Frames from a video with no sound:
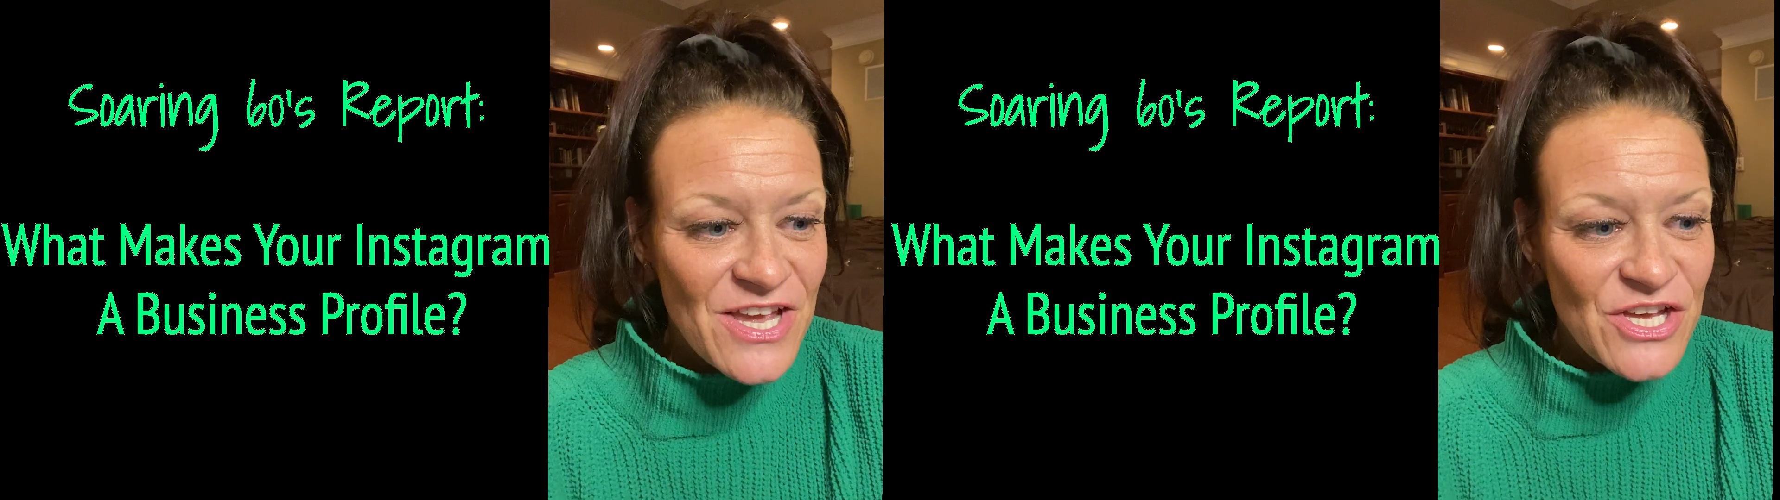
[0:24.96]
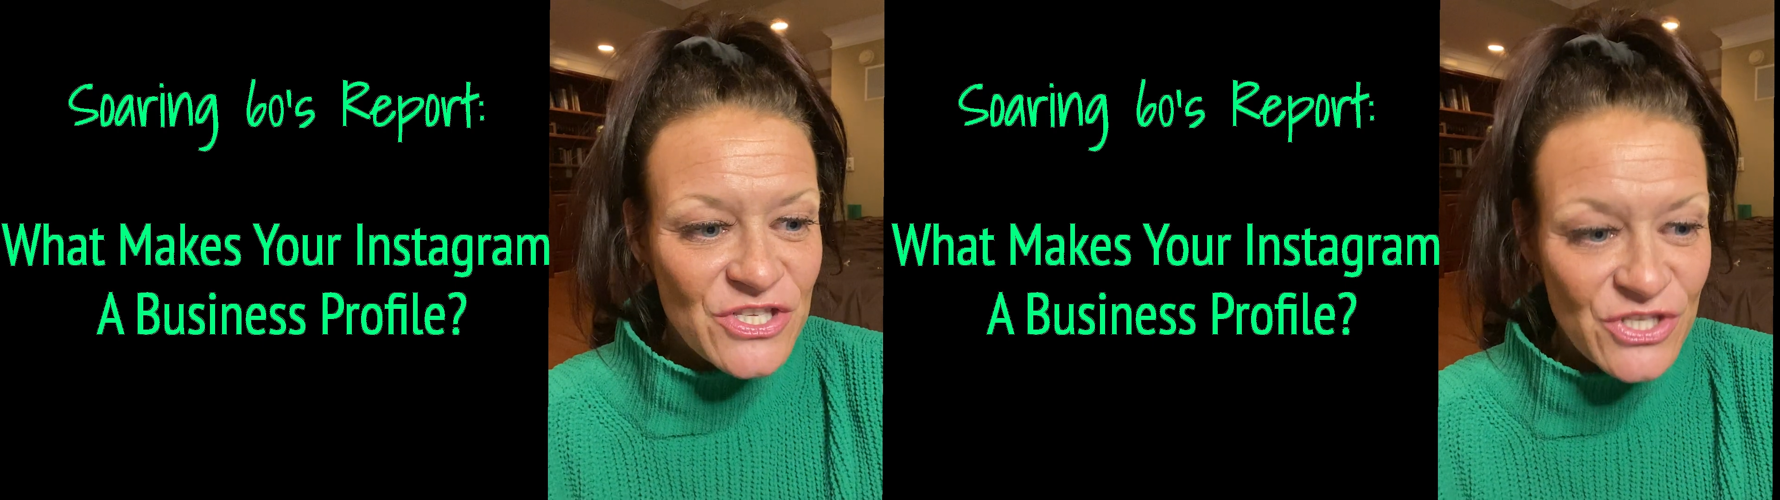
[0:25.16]

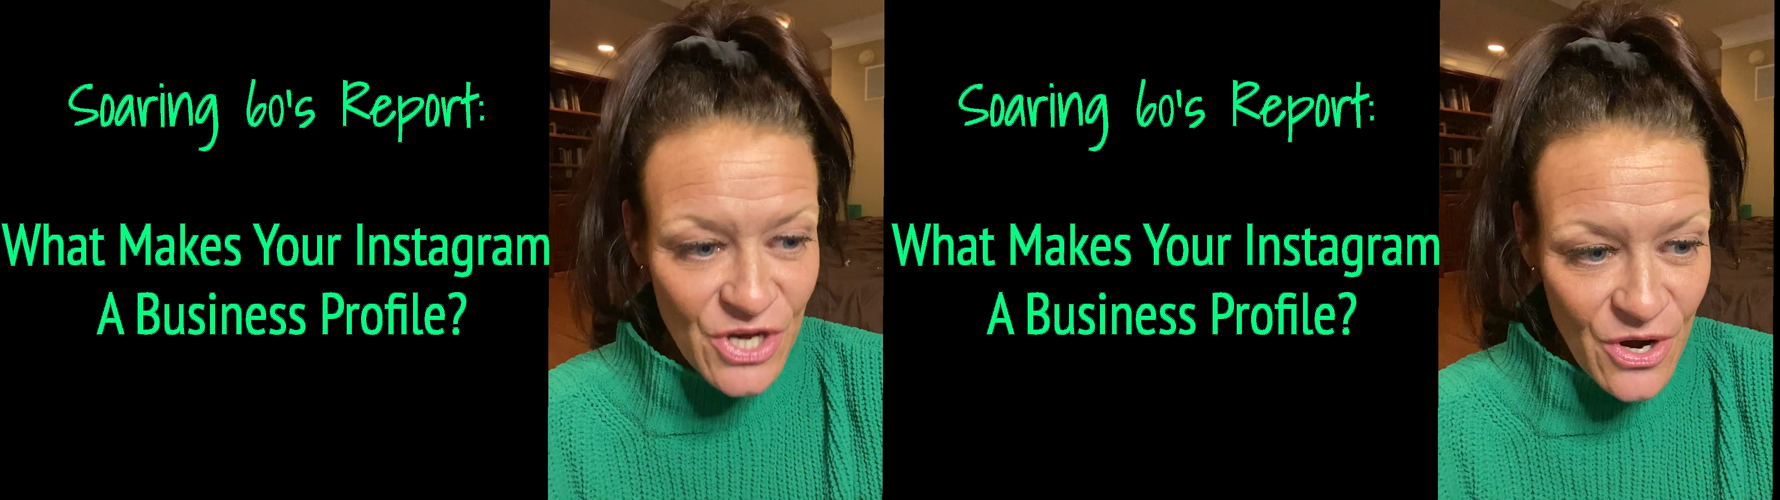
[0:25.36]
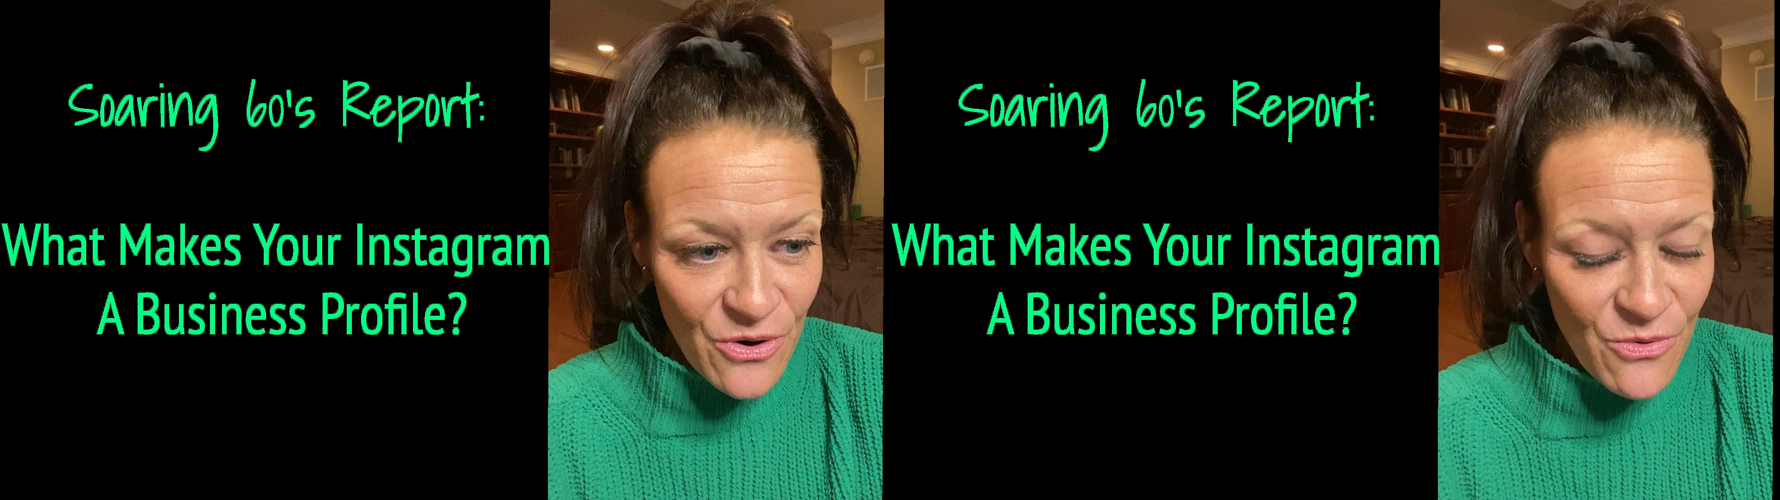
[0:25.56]

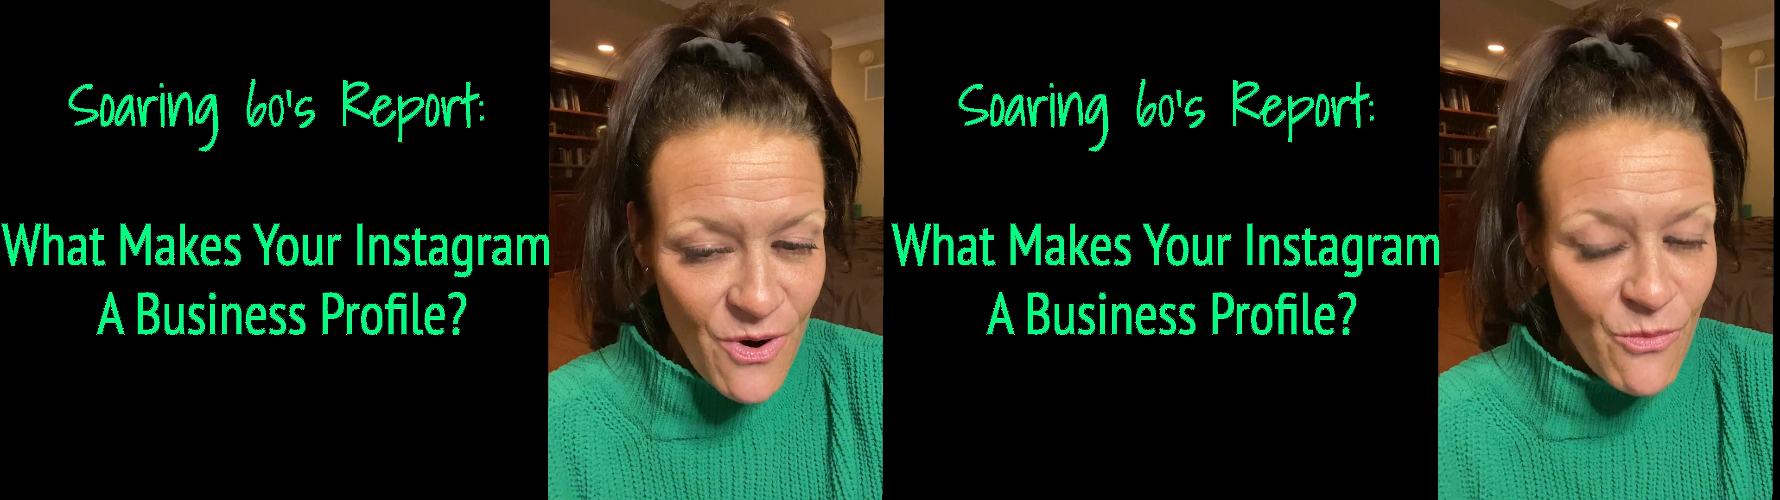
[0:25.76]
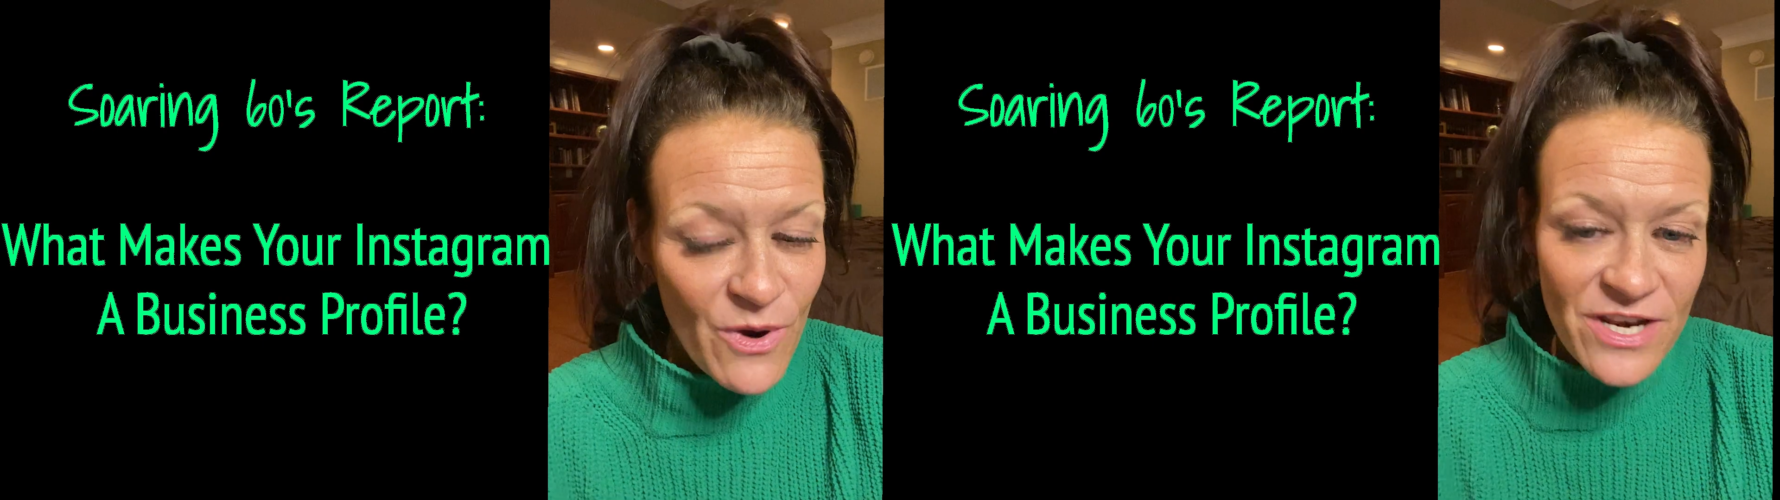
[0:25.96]
So,
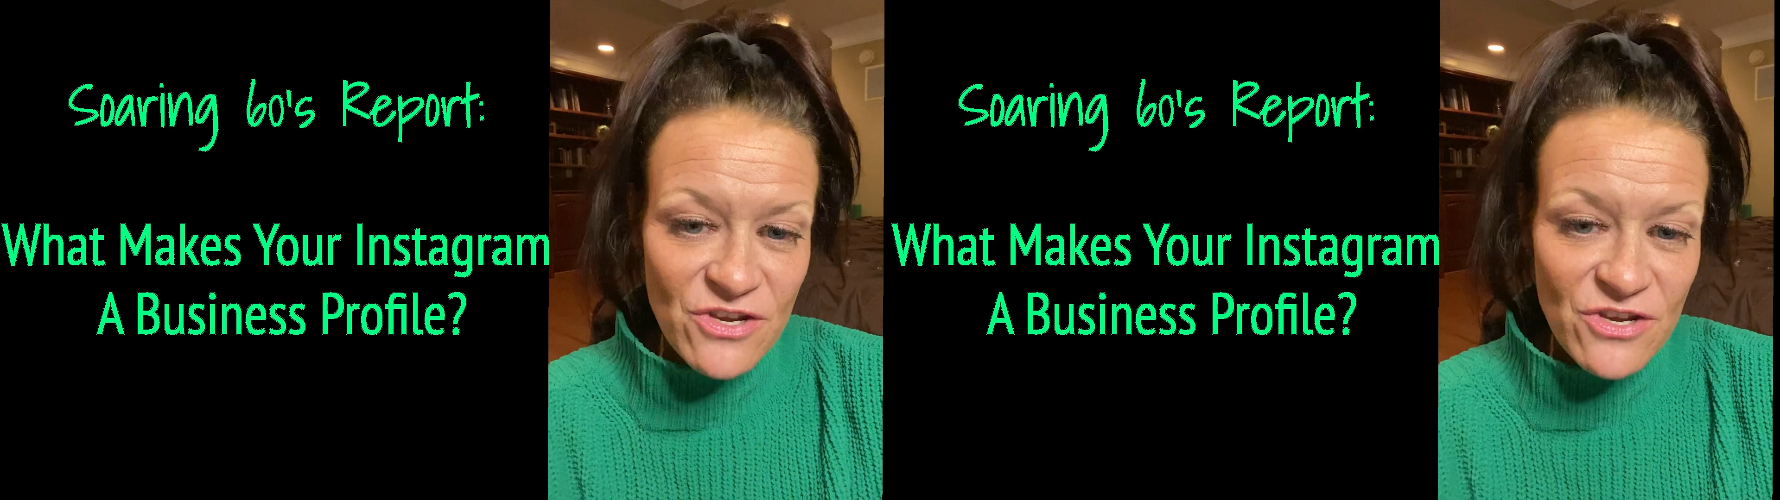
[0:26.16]
when